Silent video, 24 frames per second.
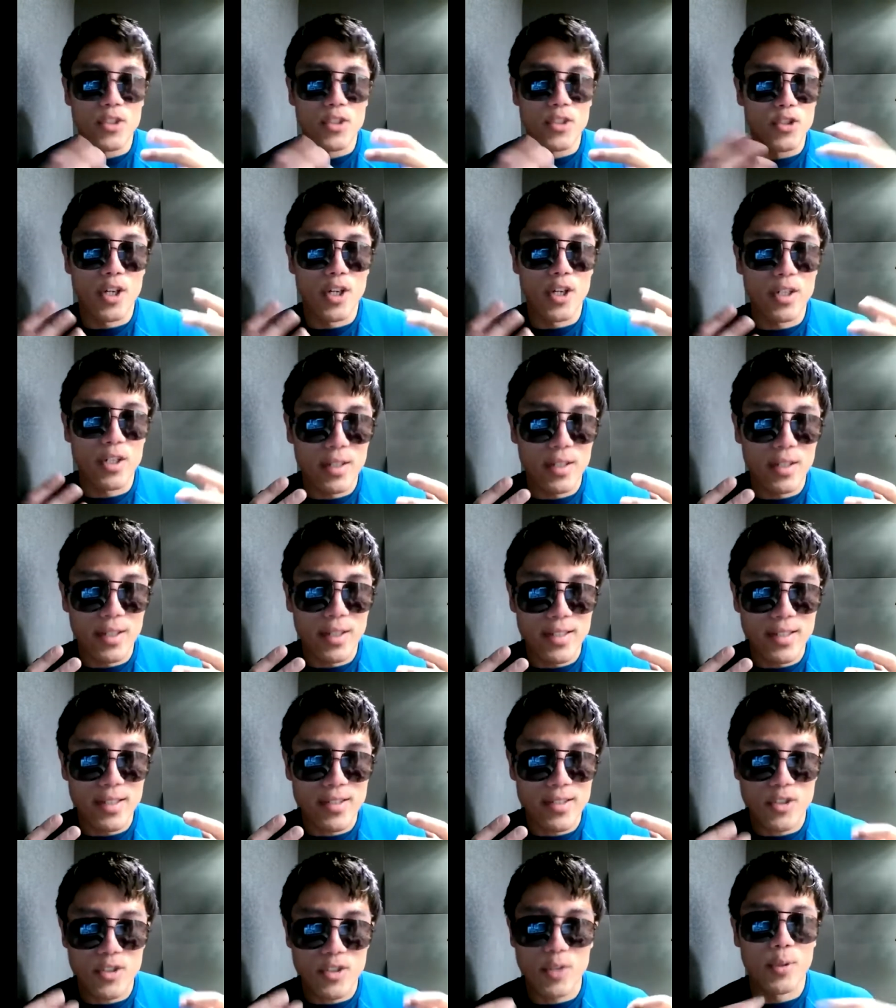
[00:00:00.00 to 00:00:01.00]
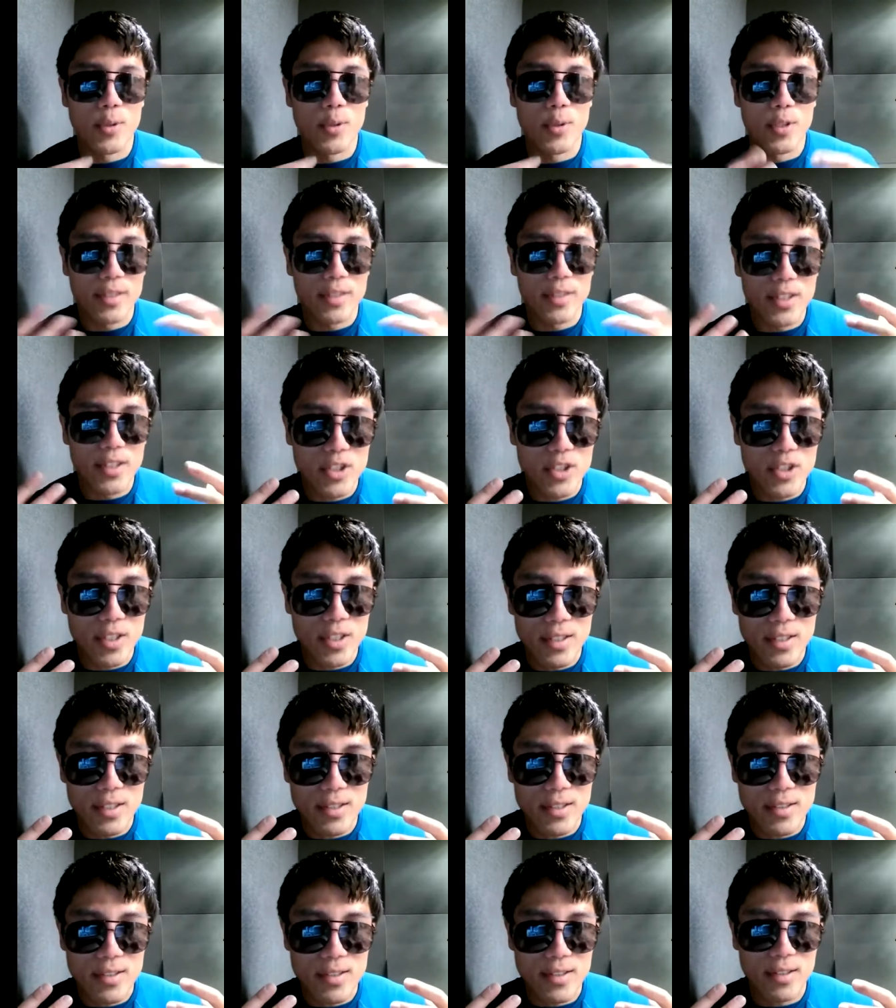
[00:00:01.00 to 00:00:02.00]
journalists or
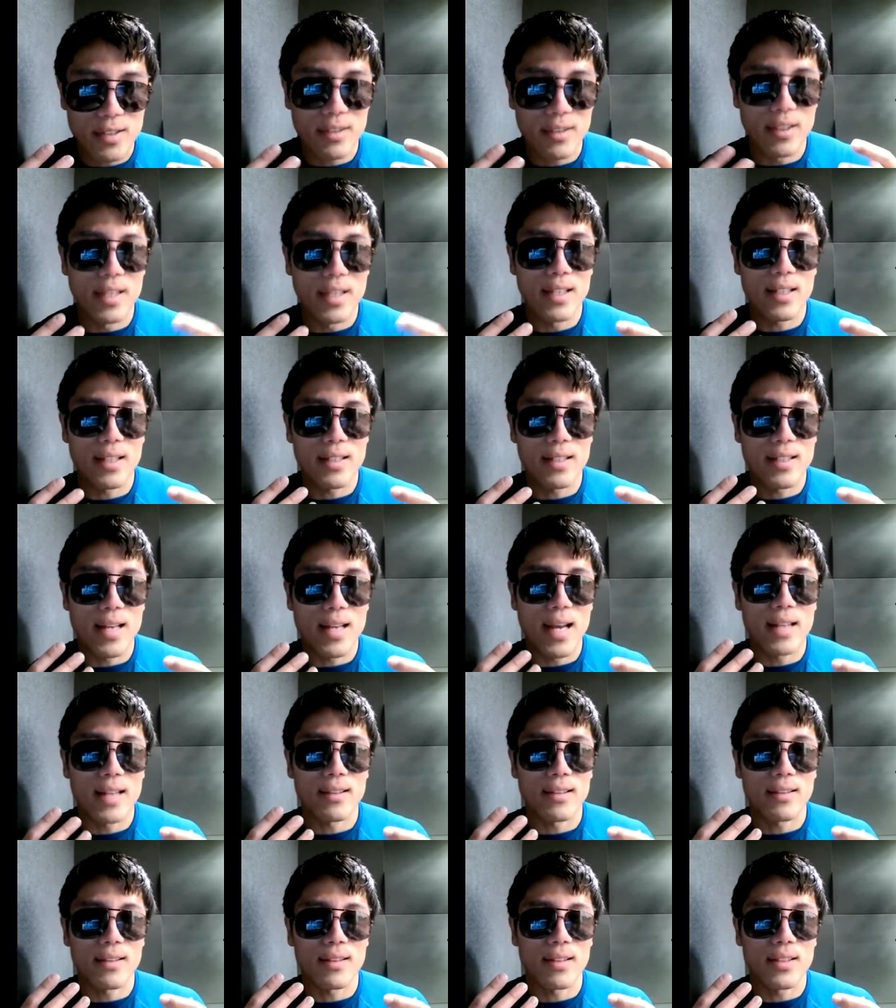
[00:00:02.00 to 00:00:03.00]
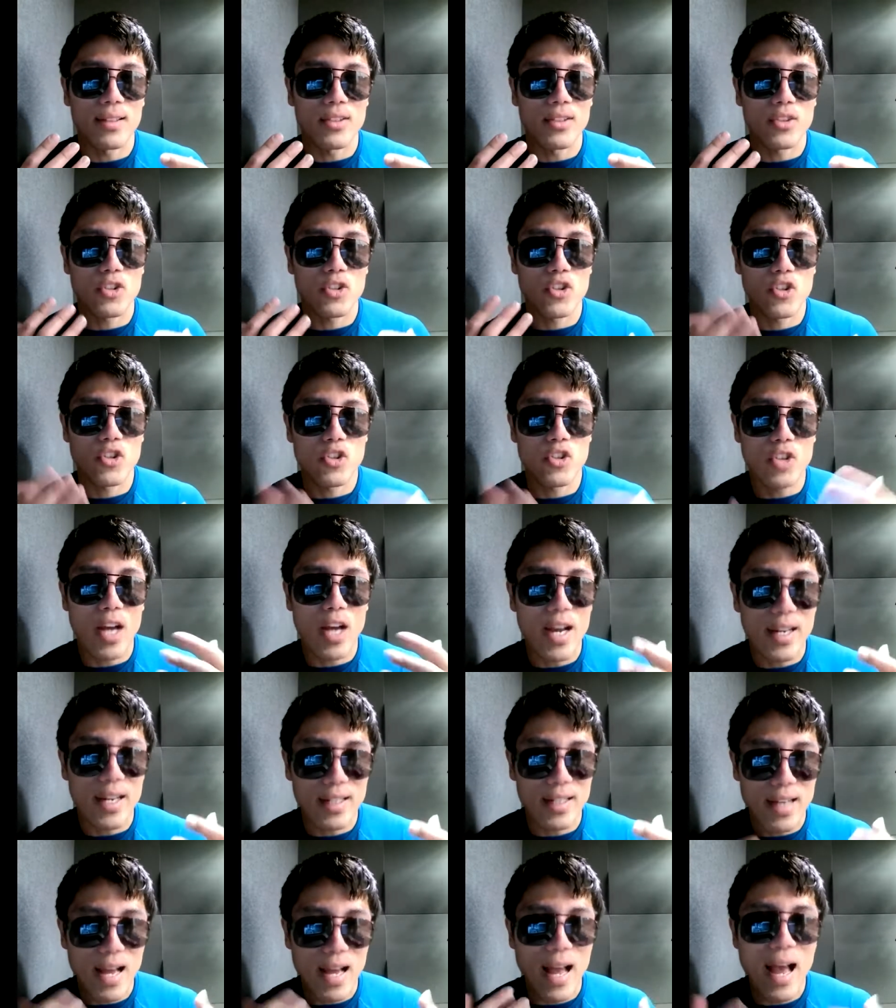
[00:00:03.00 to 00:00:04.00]
politicians think that
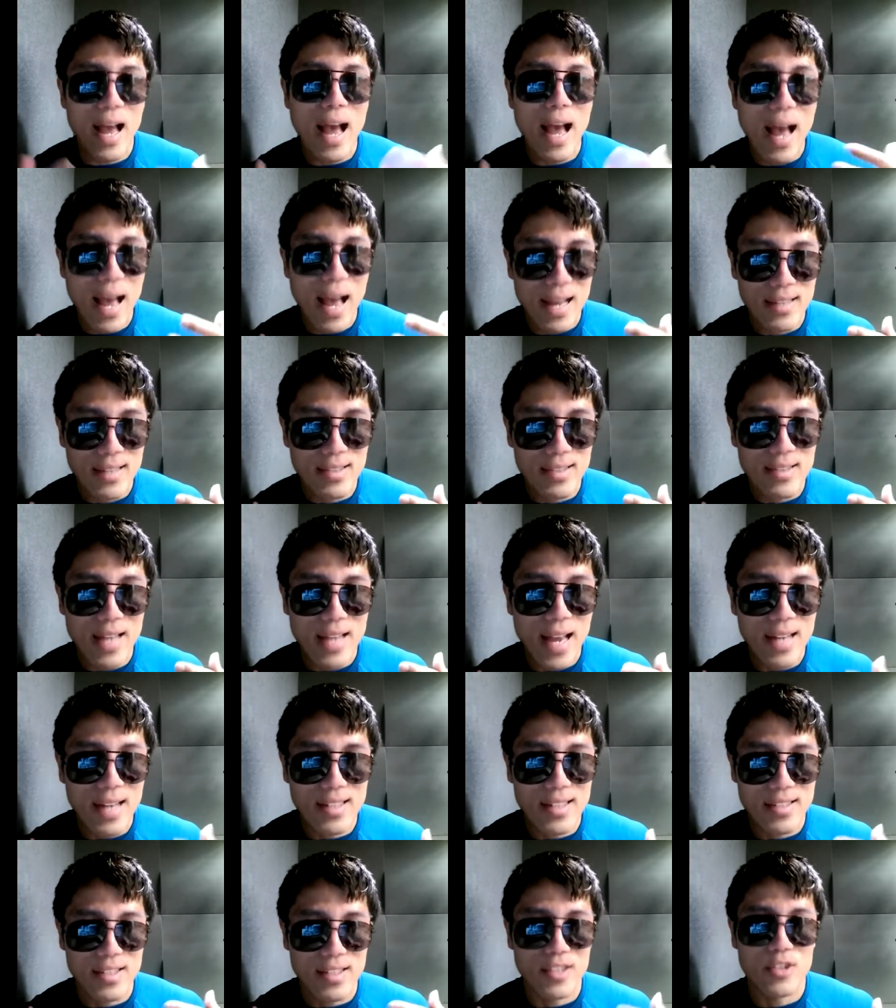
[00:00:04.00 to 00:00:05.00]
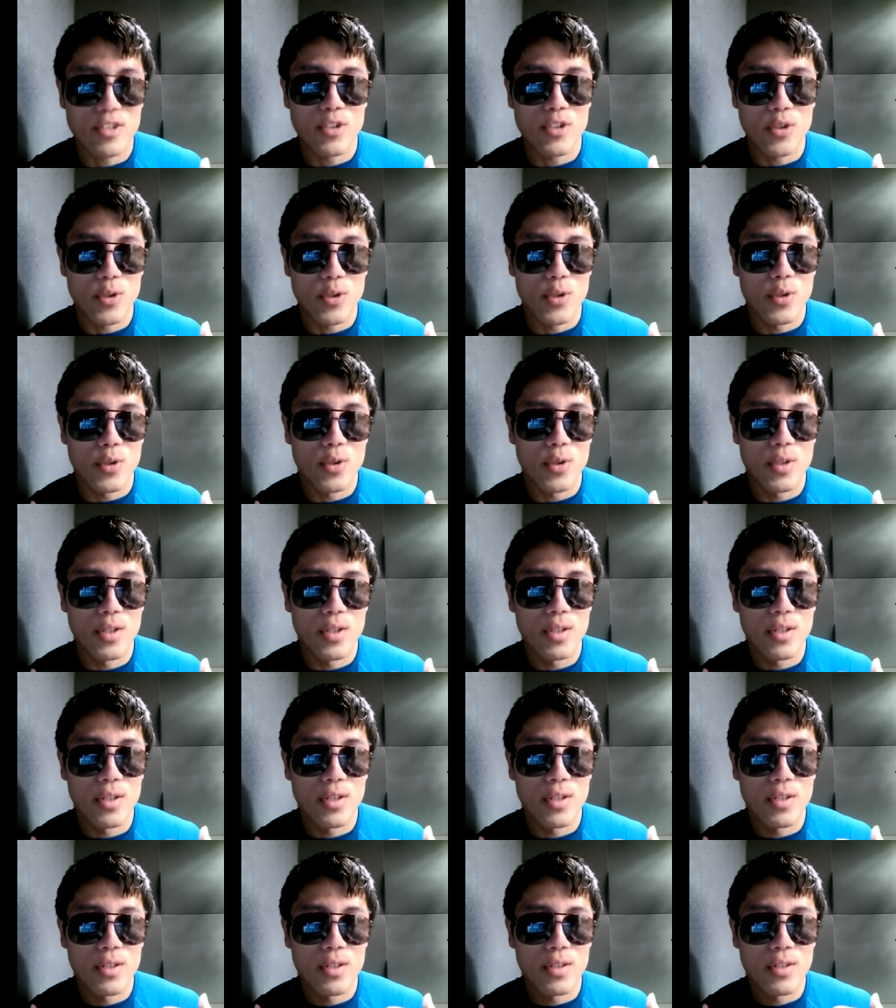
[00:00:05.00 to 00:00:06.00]
China has access to
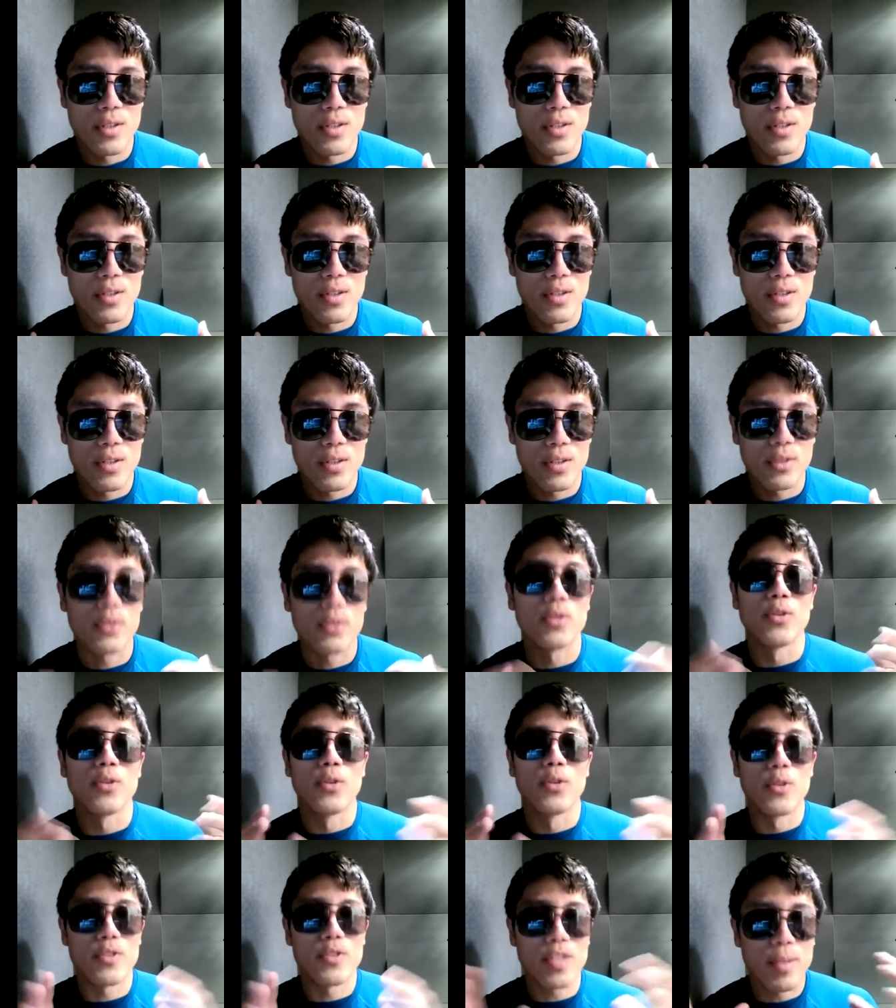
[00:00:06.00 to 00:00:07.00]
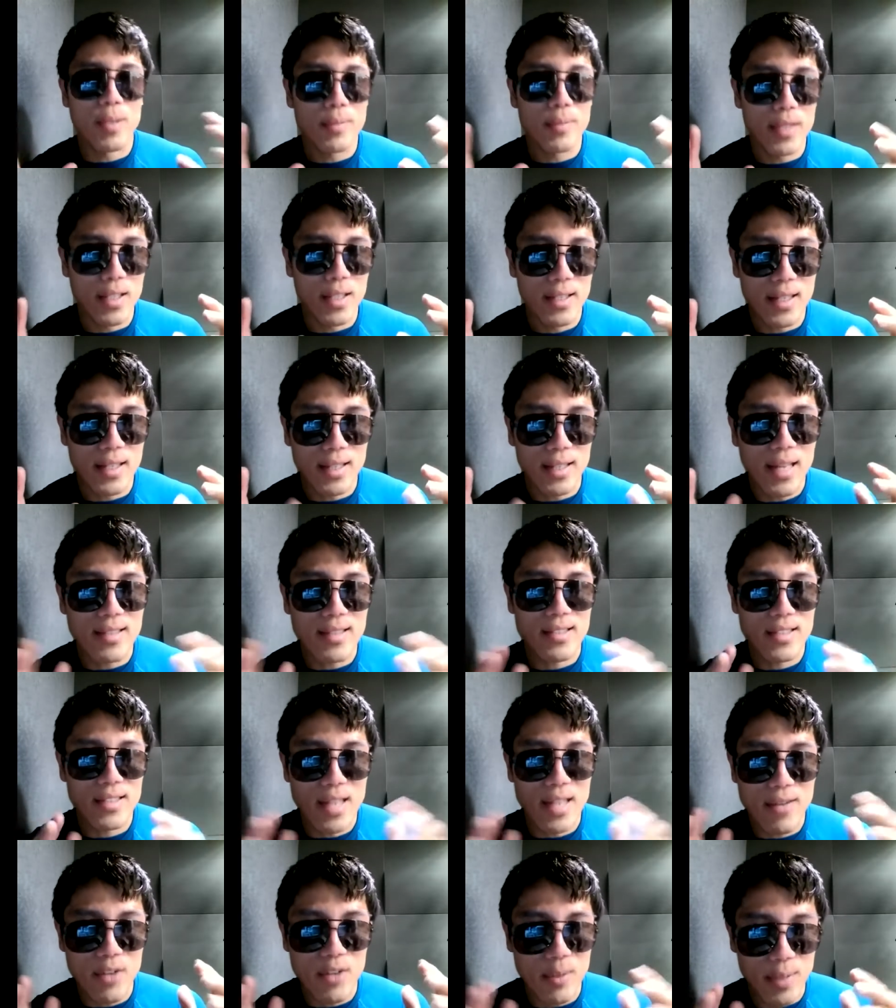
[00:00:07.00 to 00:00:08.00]
to do something that has
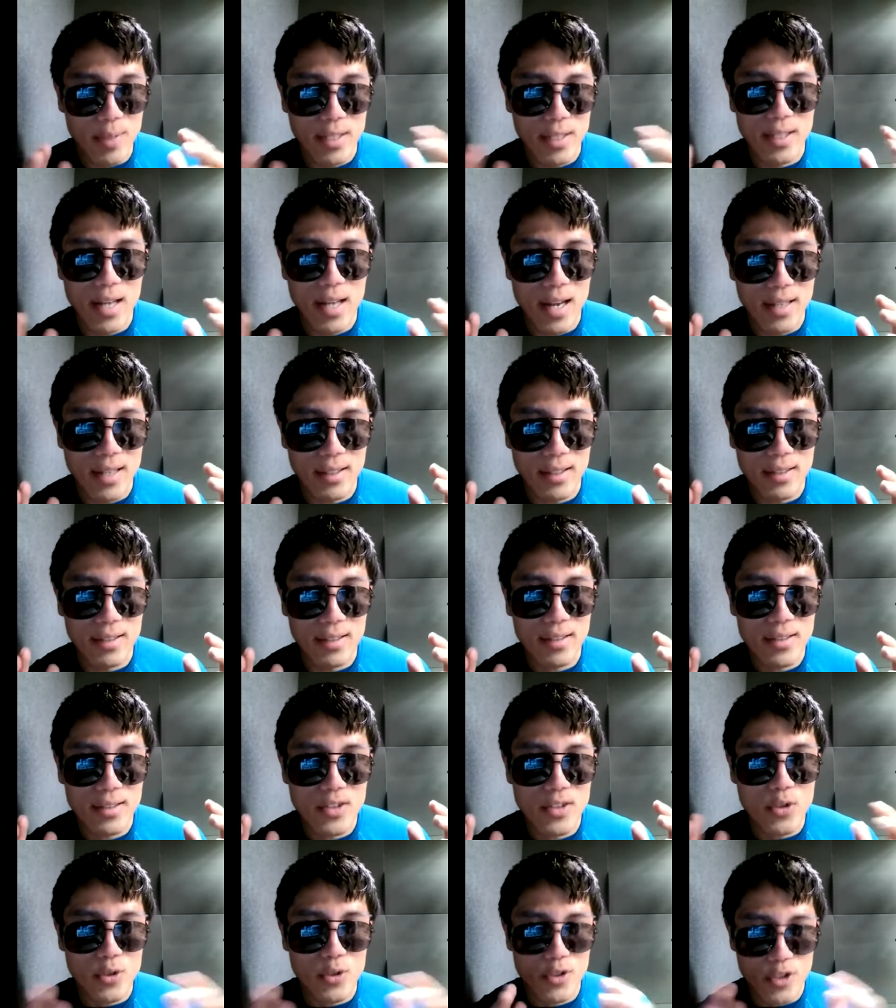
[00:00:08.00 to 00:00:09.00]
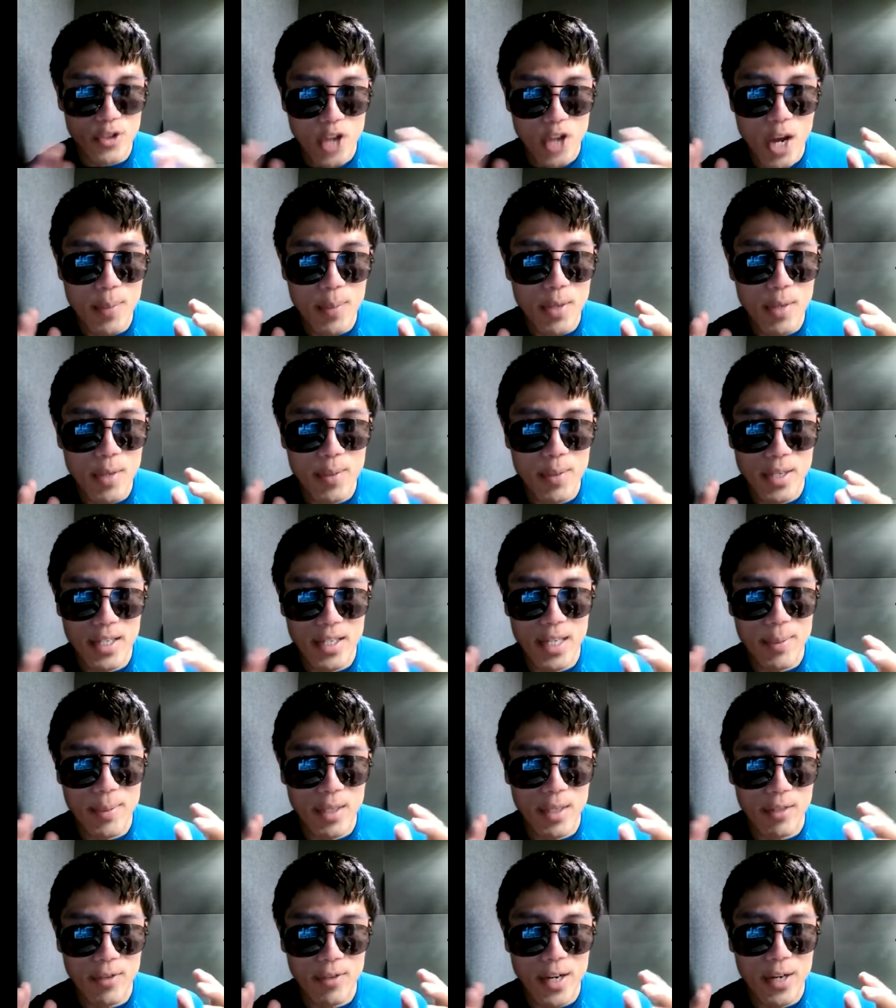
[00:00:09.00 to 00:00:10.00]
never been done to stop a
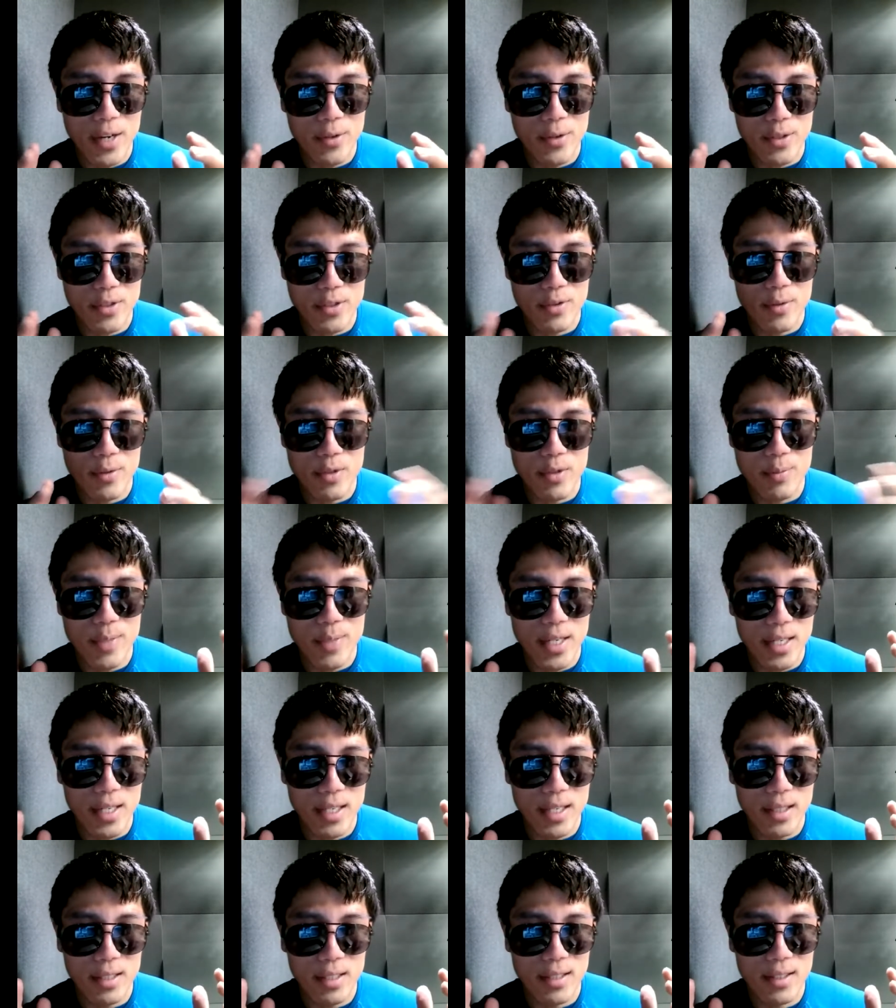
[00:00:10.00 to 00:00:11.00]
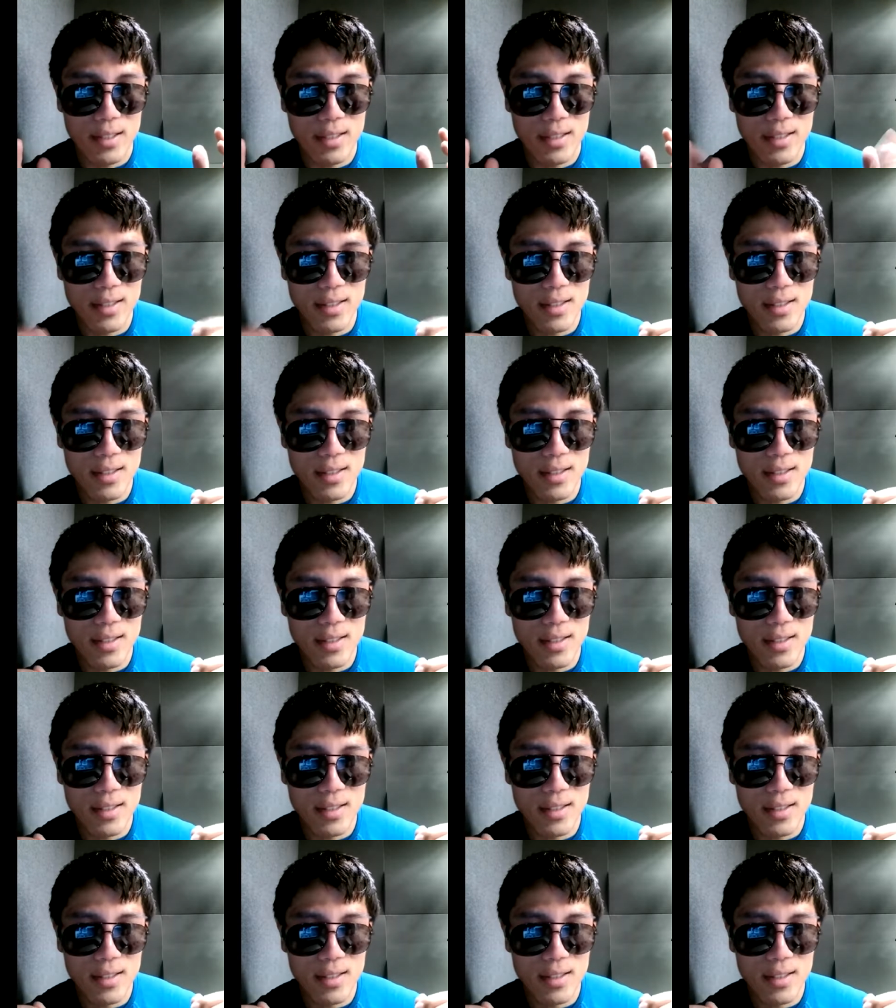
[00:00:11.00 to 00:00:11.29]
pandemic virus from spreading.